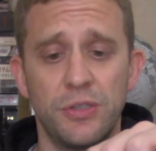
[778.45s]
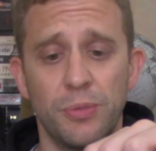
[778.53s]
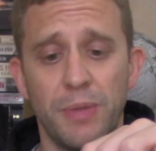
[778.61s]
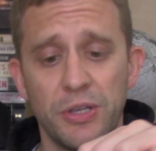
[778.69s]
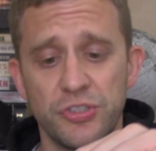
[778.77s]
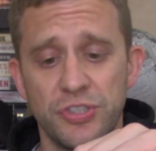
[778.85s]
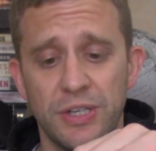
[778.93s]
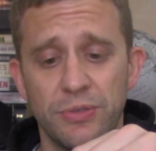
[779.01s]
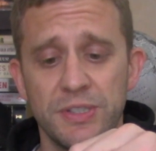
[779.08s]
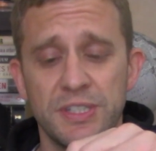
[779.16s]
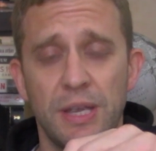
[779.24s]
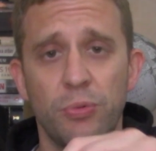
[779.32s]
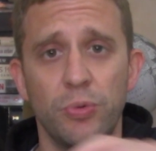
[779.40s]
You're most
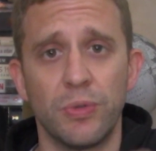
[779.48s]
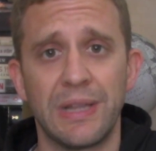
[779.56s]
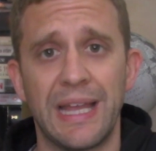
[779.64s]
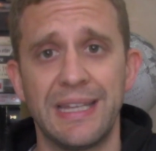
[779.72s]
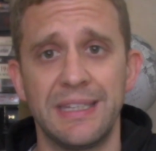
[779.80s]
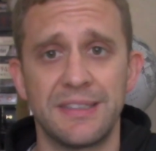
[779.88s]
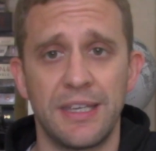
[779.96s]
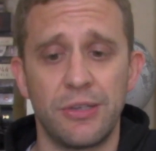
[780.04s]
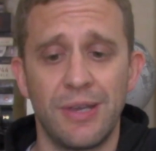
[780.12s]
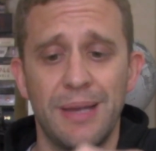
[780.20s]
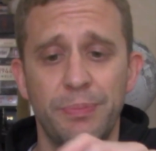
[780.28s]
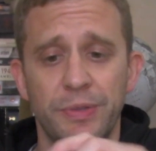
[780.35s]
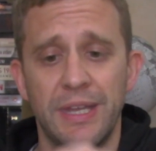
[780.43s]
generous. I will gladly take
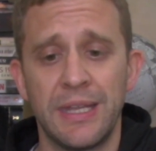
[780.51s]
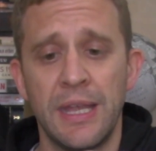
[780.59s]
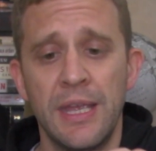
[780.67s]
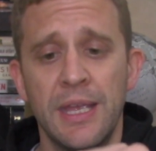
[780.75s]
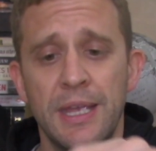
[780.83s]
you up on that.